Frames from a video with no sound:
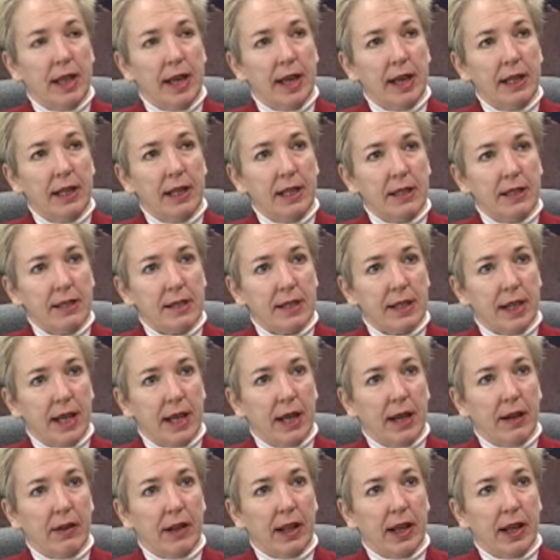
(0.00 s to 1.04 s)
That is
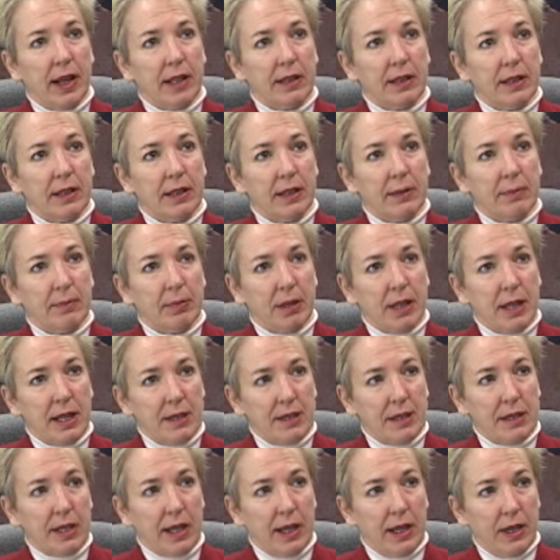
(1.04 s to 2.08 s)
out at the
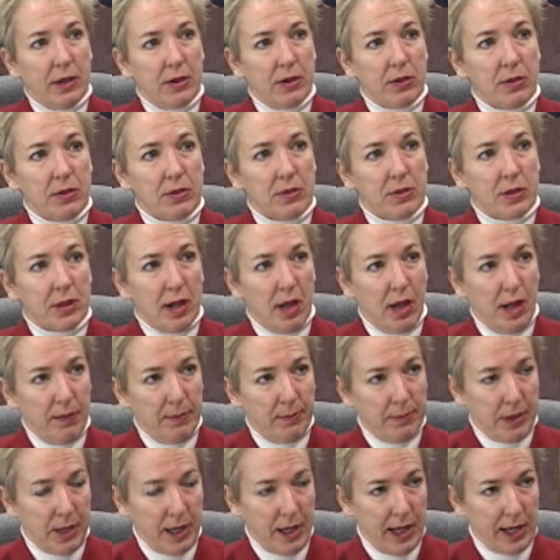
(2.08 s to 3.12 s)
Pleasant Acres
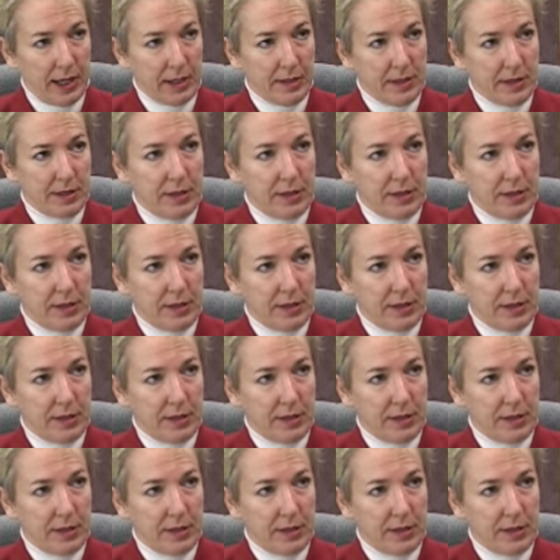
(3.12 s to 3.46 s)
Complex.